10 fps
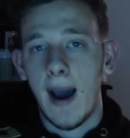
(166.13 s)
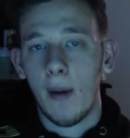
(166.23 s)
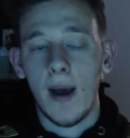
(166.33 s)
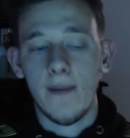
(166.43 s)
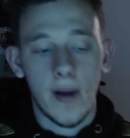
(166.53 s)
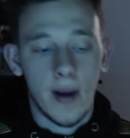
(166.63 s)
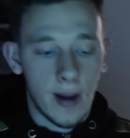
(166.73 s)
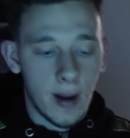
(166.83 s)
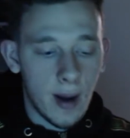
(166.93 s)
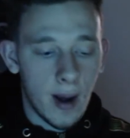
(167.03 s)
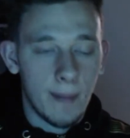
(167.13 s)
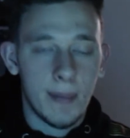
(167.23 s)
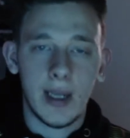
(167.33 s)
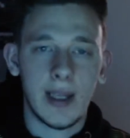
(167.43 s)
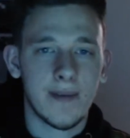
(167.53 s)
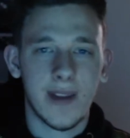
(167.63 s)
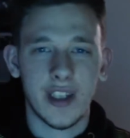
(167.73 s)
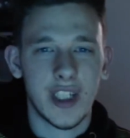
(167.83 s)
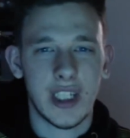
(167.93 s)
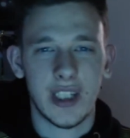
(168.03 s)
However, I
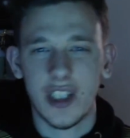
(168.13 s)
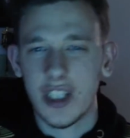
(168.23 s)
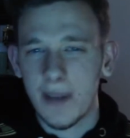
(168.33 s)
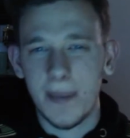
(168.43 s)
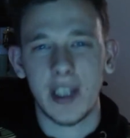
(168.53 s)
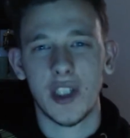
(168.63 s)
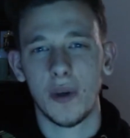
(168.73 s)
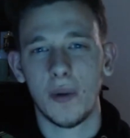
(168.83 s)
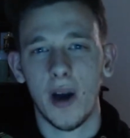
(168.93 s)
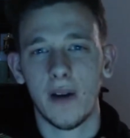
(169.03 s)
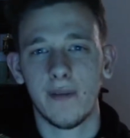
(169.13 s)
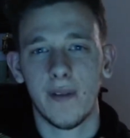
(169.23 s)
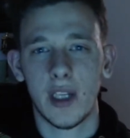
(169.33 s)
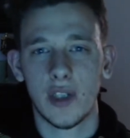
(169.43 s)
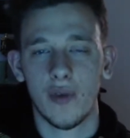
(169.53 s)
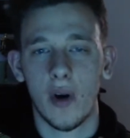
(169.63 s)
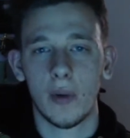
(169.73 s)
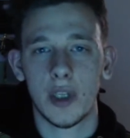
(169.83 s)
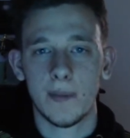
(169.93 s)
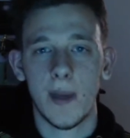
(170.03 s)
believe that she's just a bit too young for this
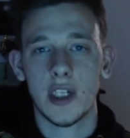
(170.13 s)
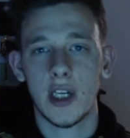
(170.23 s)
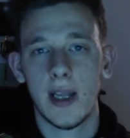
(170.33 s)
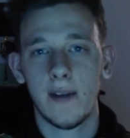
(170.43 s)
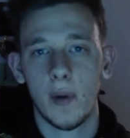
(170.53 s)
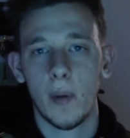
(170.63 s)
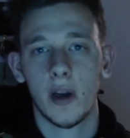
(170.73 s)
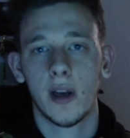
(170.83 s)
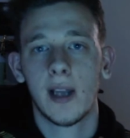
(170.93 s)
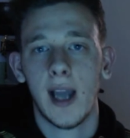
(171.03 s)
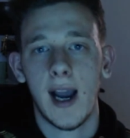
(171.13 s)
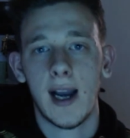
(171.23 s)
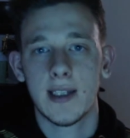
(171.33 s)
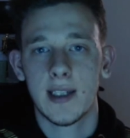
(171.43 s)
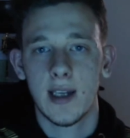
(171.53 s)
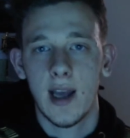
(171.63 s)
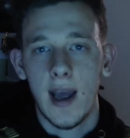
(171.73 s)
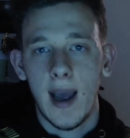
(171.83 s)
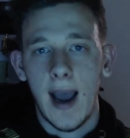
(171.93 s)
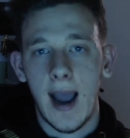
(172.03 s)
role, especially if we were going to cast
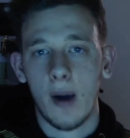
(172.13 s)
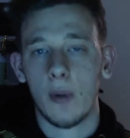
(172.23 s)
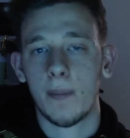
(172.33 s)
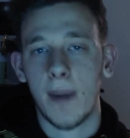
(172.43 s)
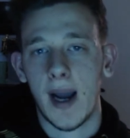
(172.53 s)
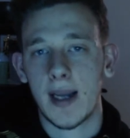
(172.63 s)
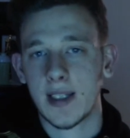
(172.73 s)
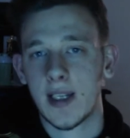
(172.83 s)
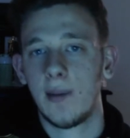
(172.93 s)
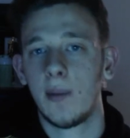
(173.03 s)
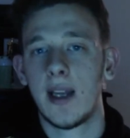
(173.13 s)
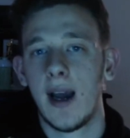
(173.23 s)
Howard Baskin.